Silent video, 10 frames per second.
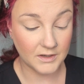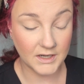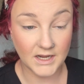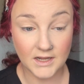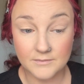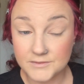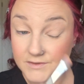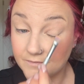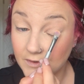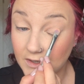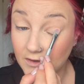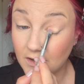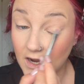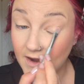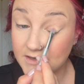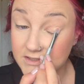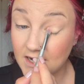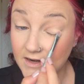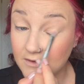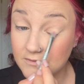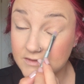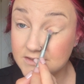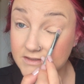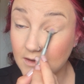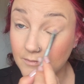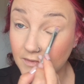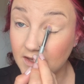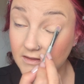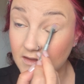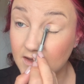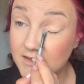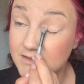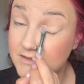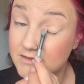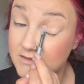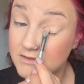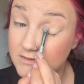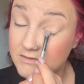names for your eyeshadows, something like this,